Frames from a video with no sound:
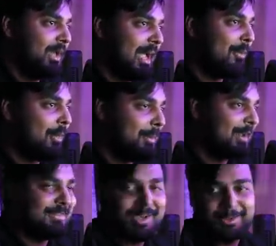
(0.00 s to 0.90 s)
Yeah, I want my
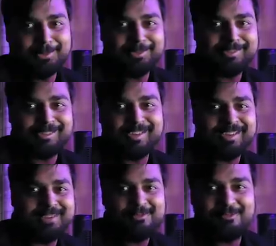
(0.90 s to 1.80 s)
entitledness to
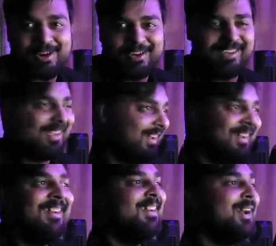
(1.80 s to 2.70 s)
kick in. Fuck yeah.
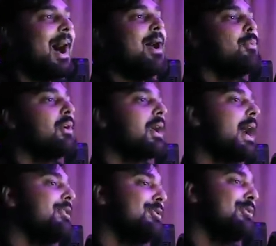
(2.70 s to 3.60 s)
I will
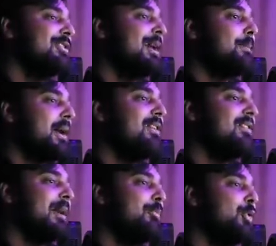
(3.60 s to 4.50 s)
guide you step by
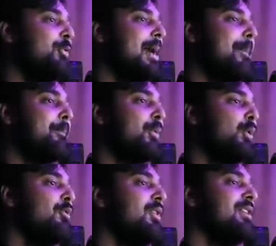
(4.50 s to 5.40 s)
step through my
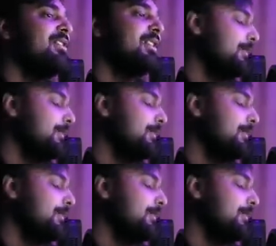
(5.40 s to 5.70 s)
proven si-